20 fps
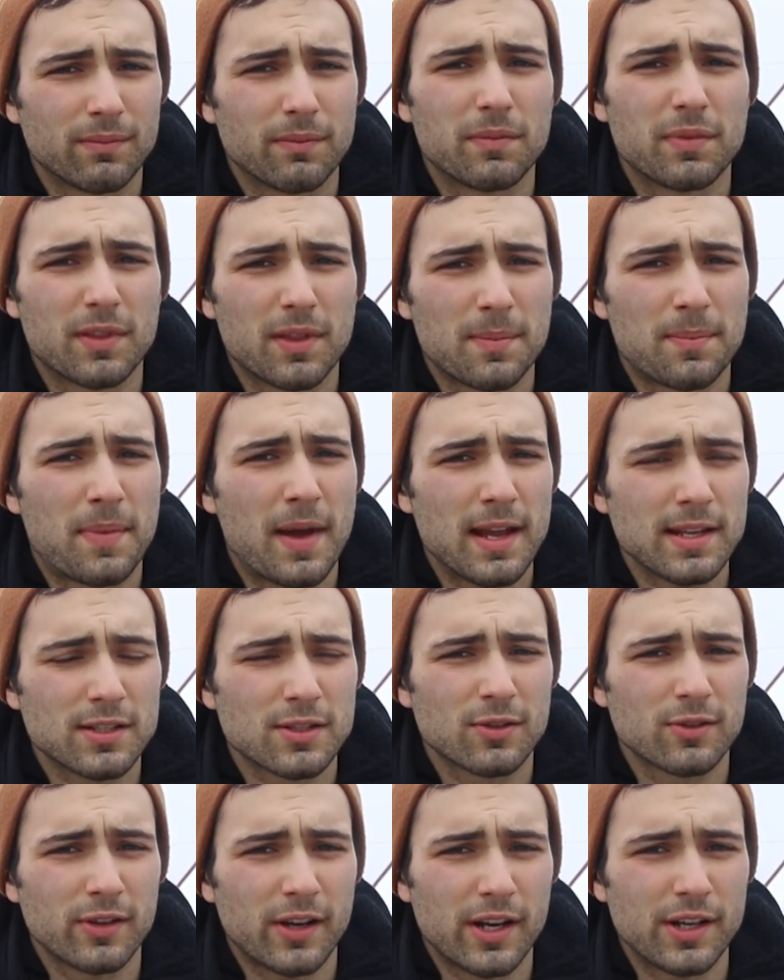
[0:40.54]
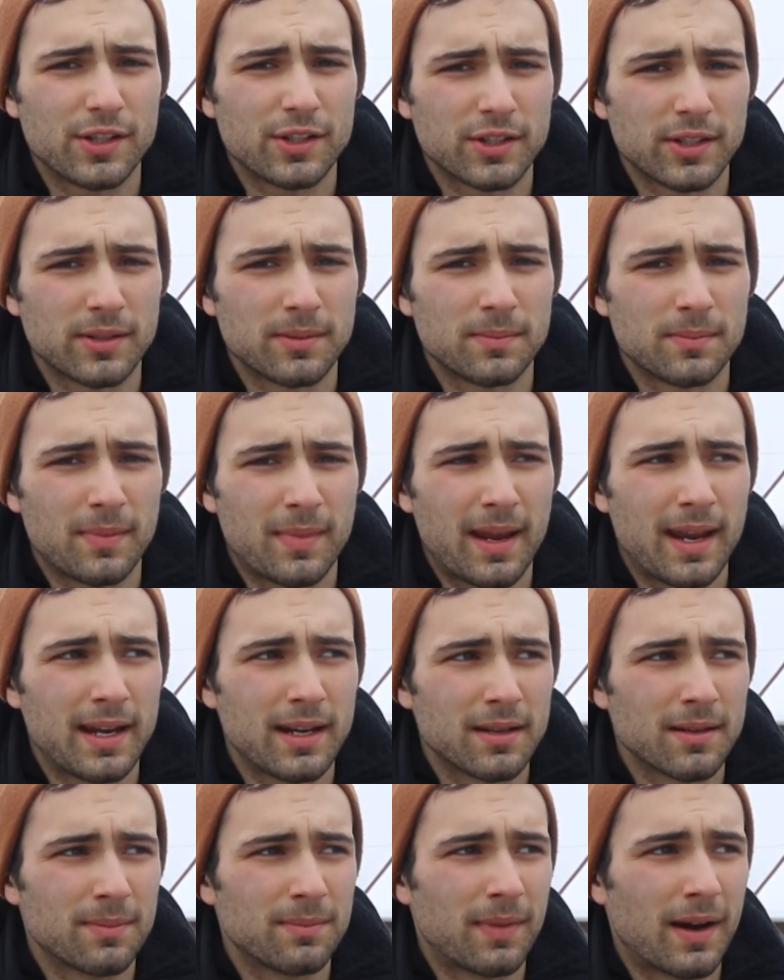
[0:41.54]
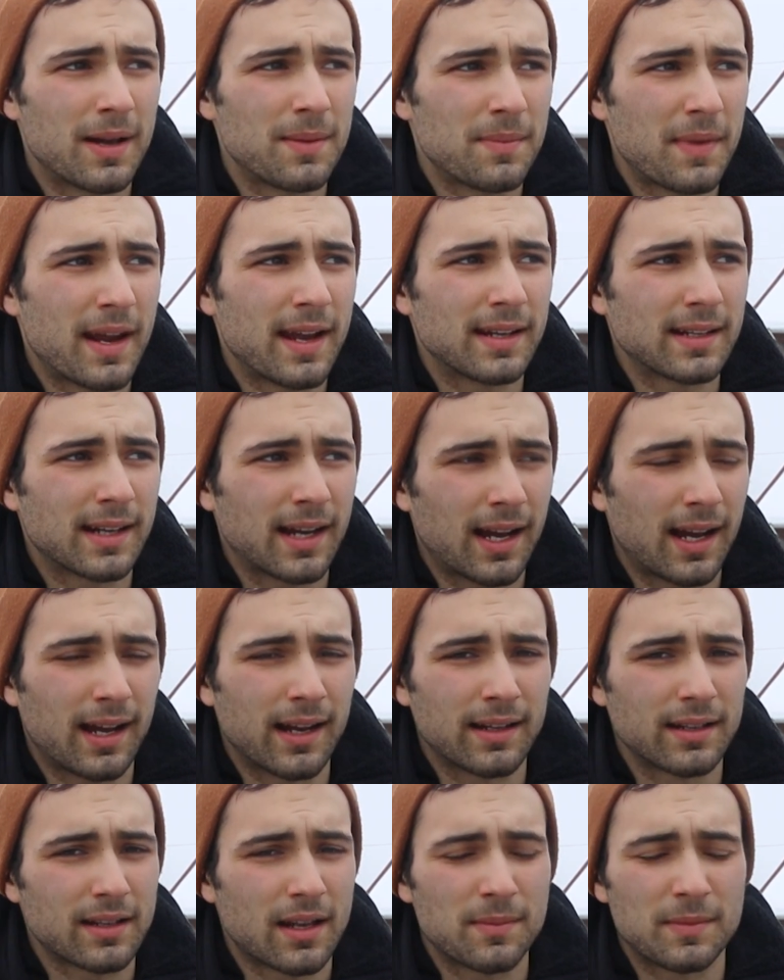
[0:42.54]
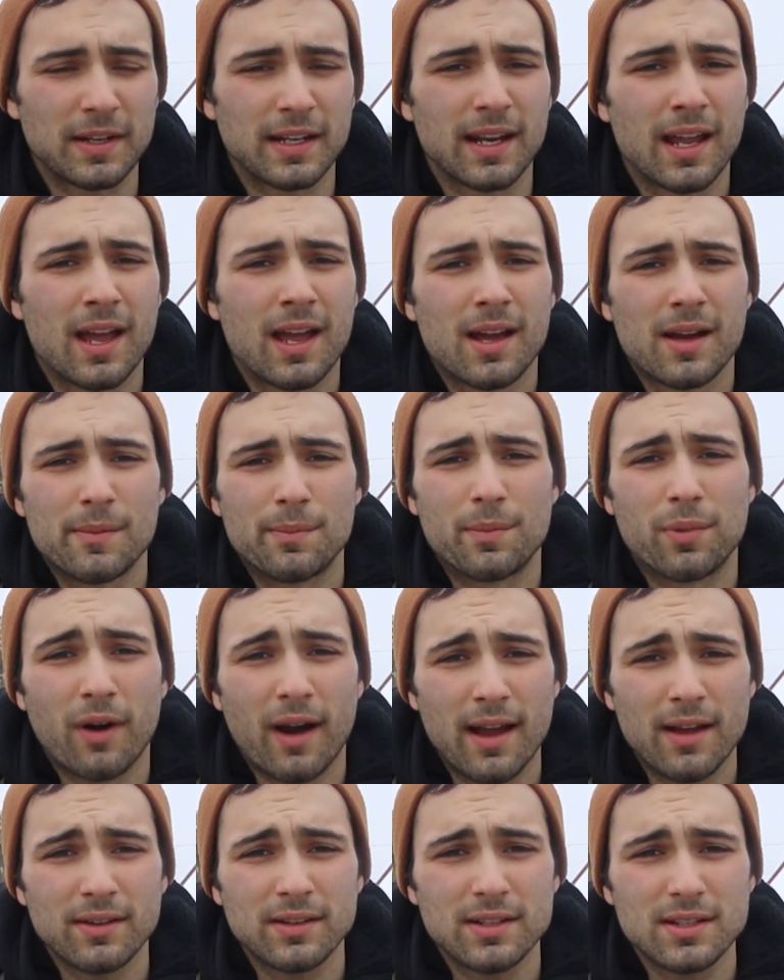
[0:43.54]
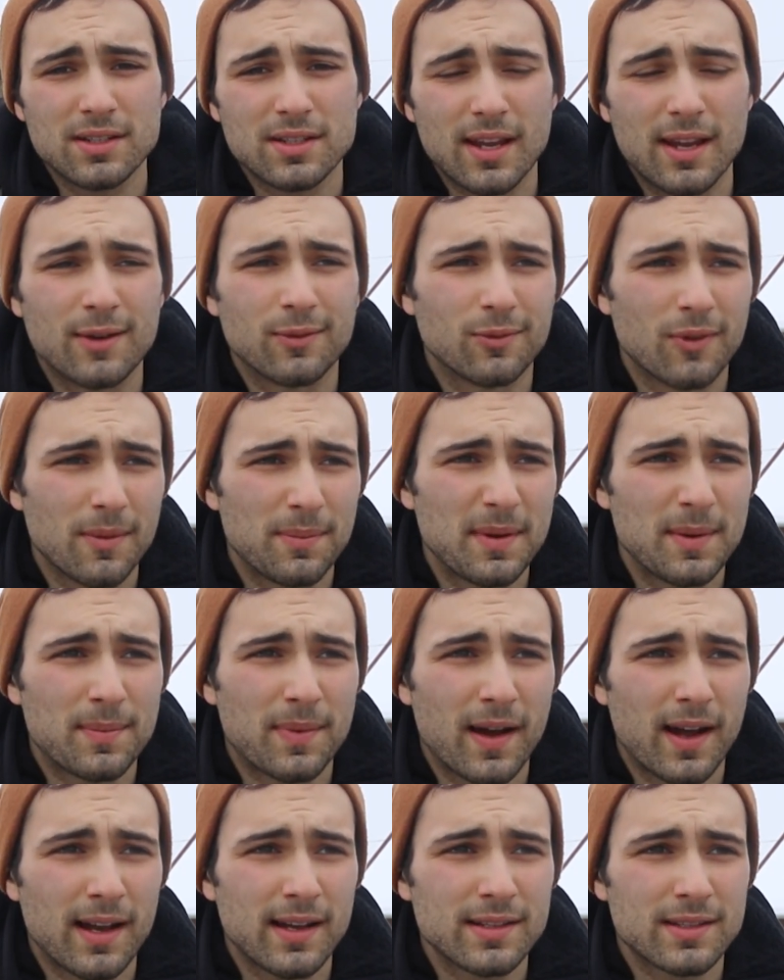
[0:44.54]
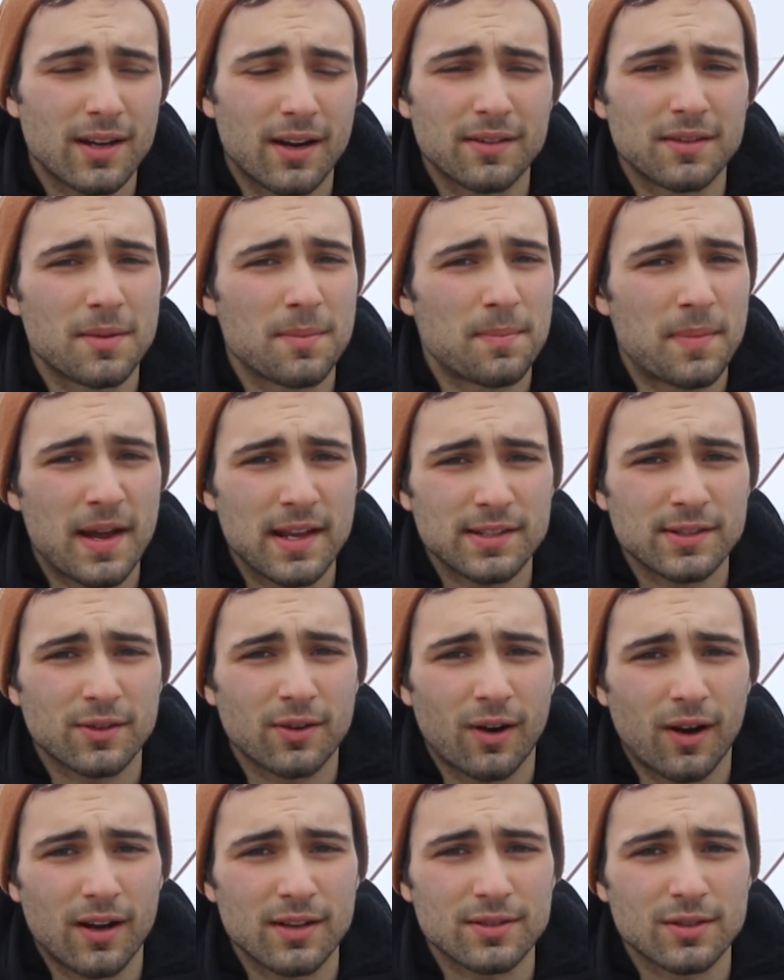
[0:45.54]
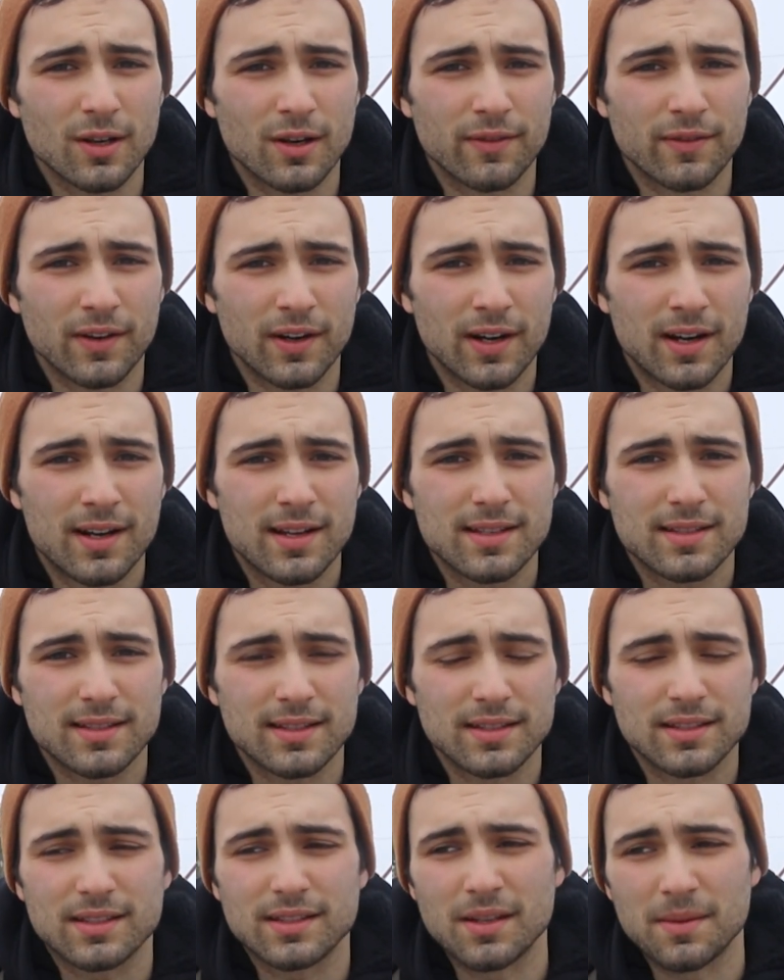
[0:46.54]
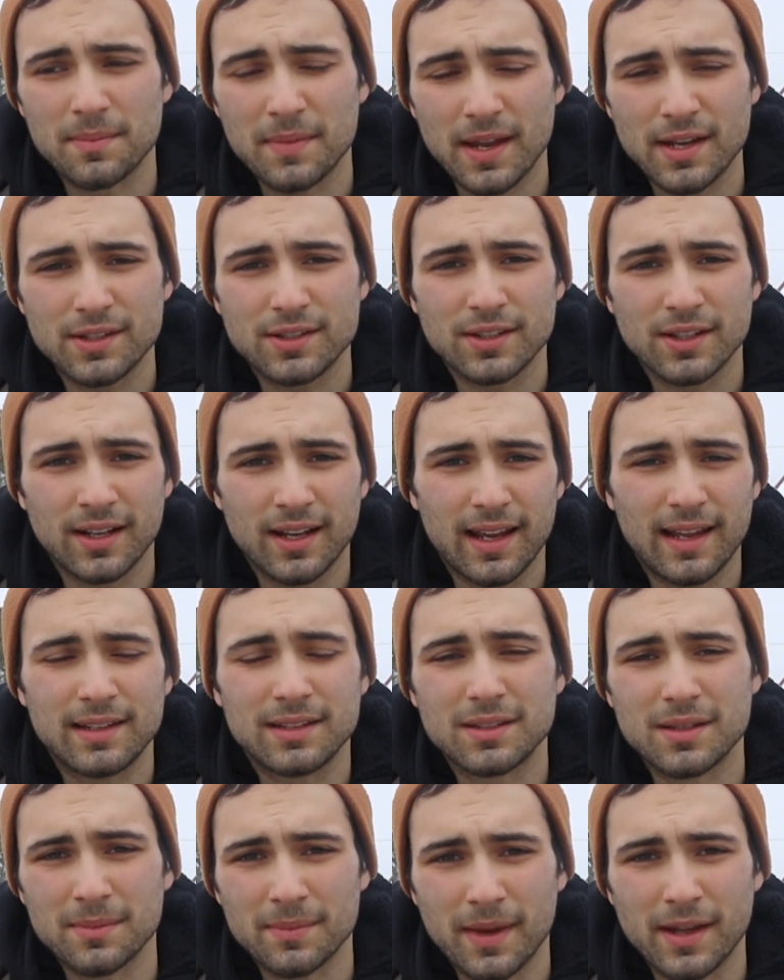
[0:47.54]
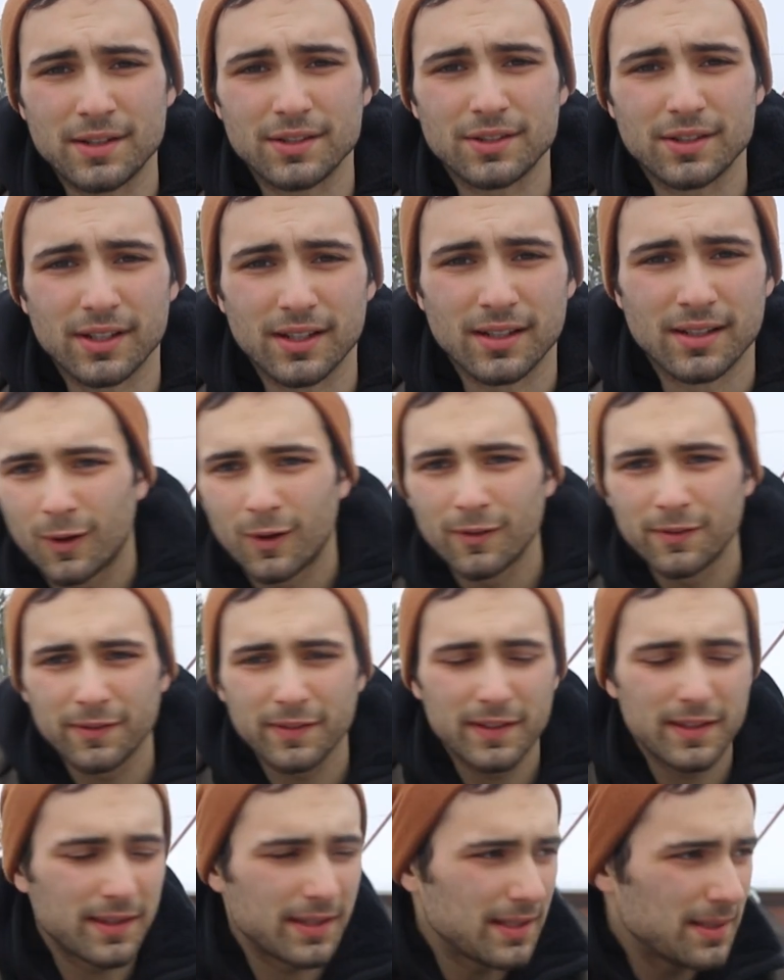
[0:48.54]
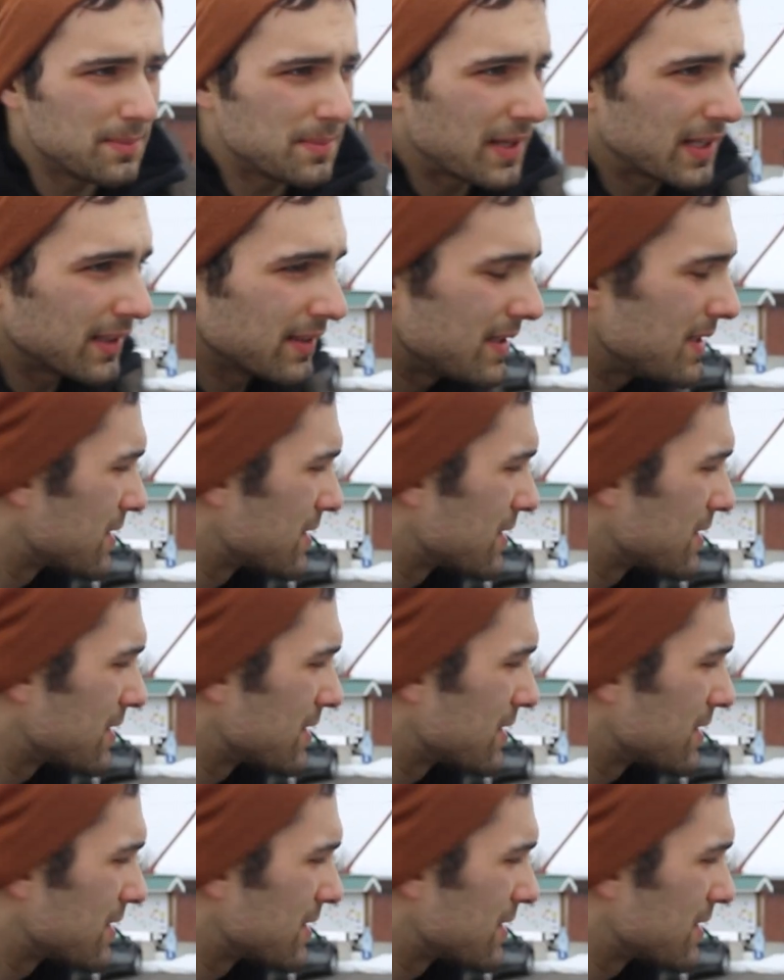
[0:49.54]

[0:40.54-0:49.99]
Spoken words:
the best creation made by mankind. I mean, brownies and whoopie pies are the best crossover since dementia and dementia. Hopefully the Middle